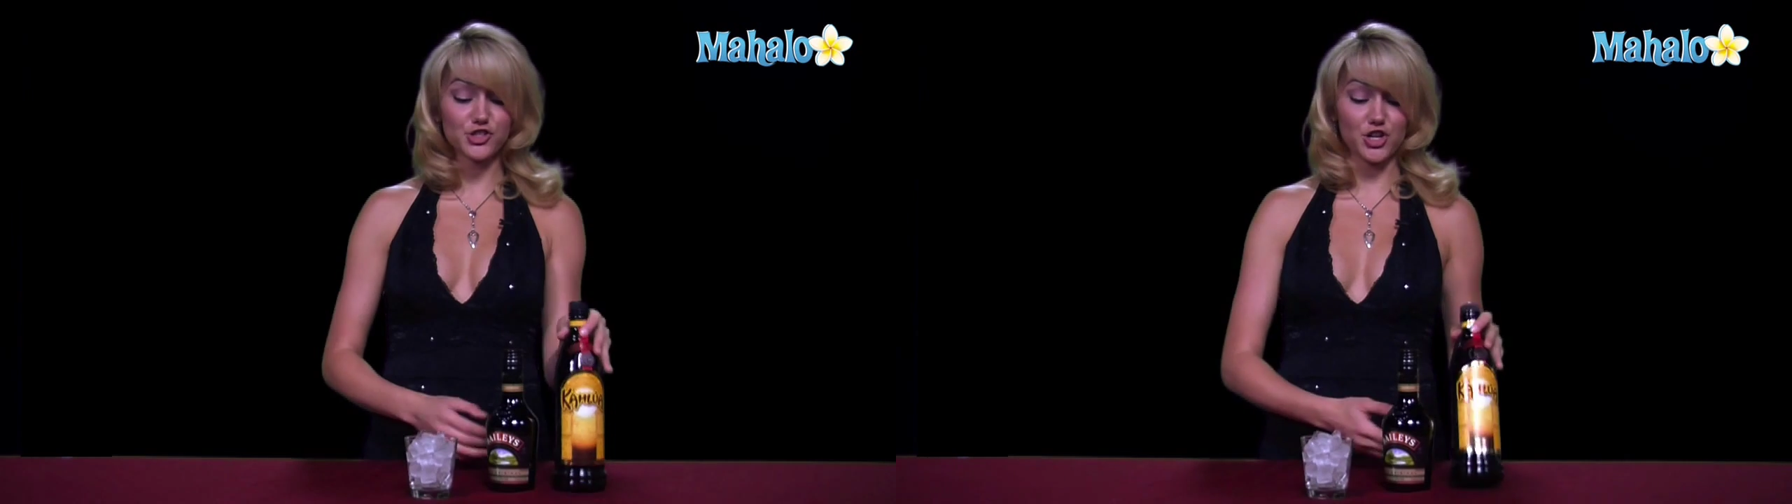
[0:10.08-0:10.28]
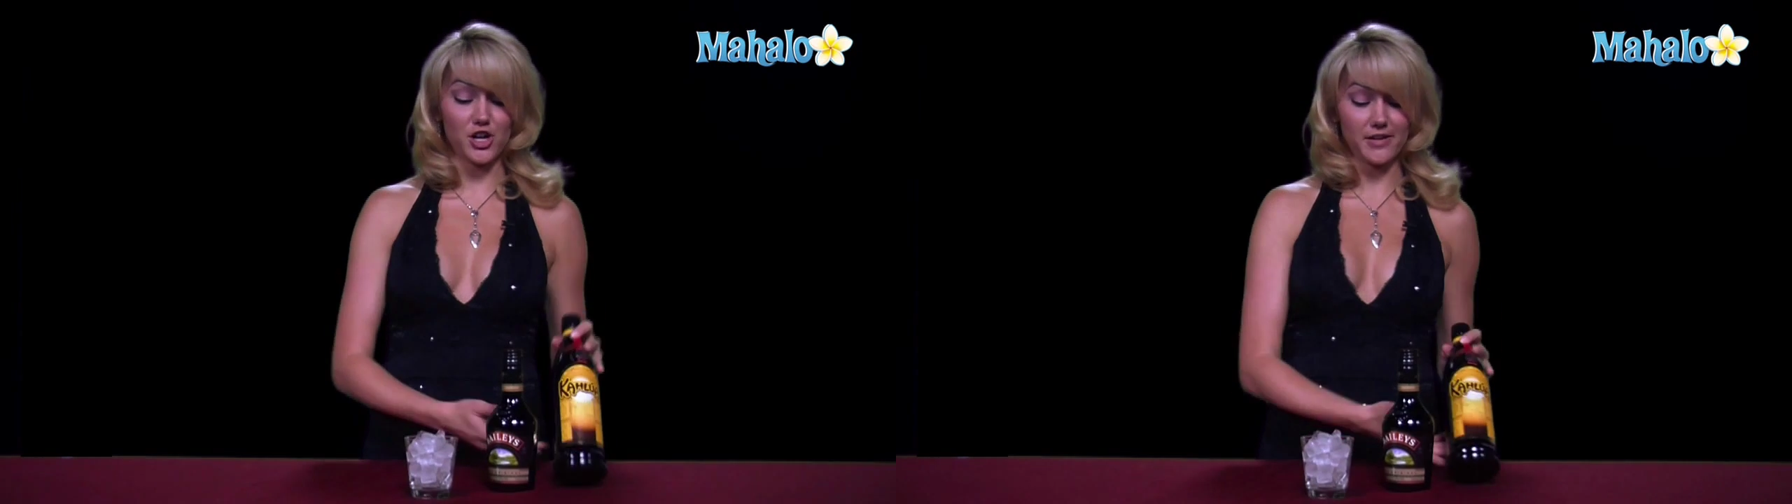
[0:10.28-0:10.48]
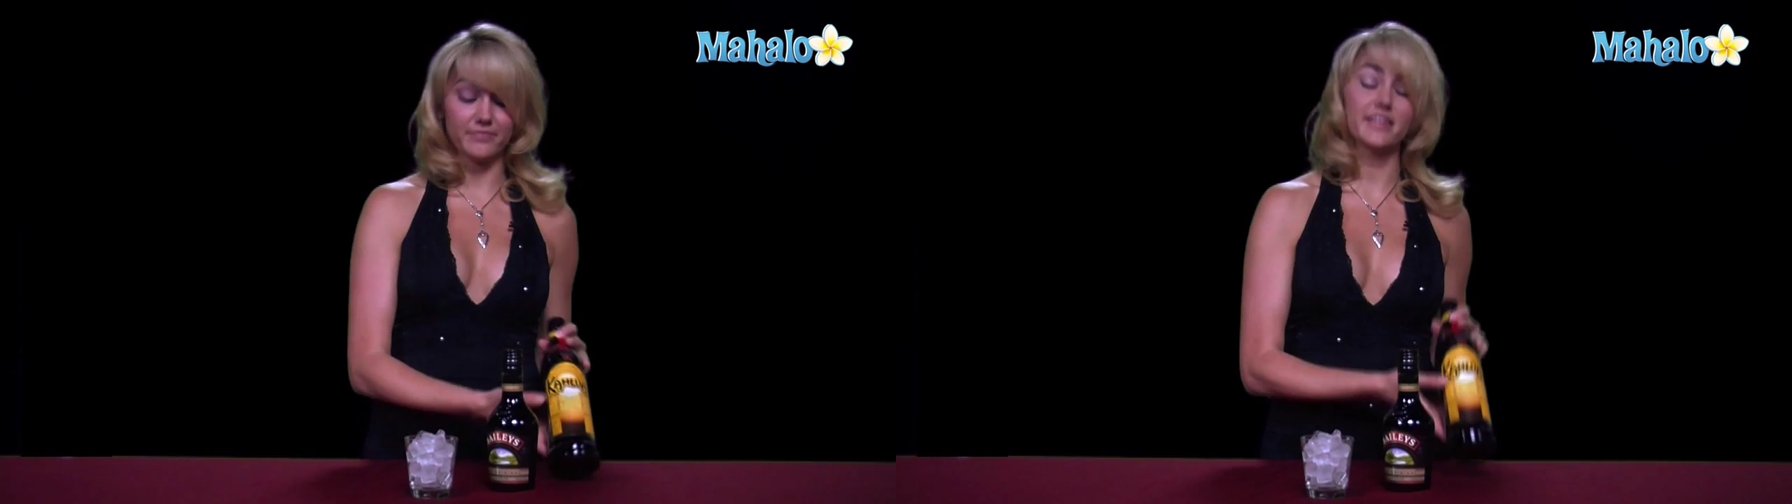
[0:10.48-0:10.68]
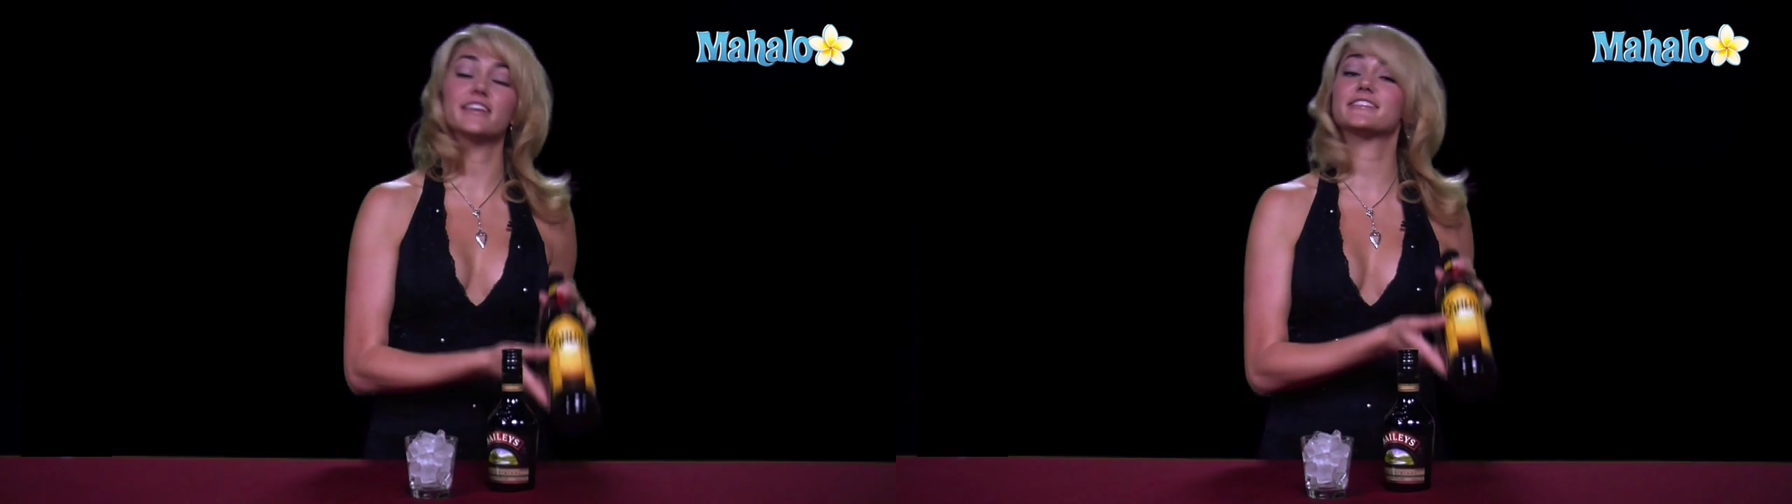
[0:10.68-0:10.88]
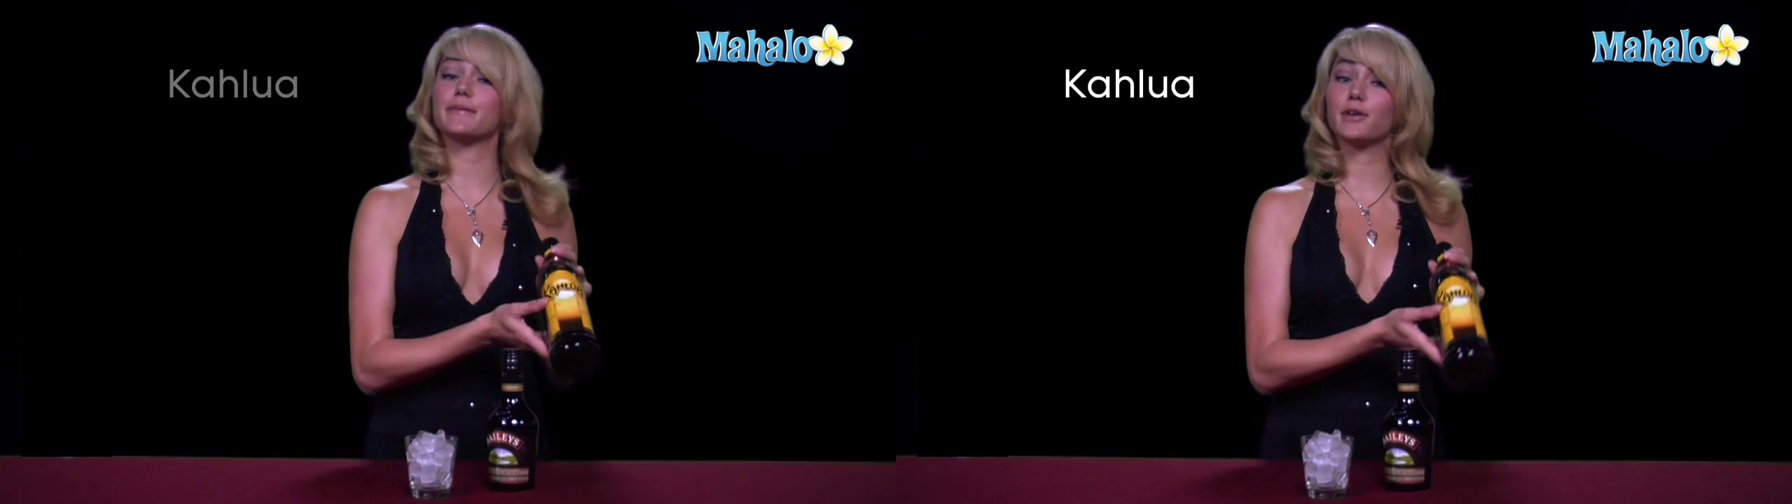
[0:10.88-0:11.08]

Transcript: sure is some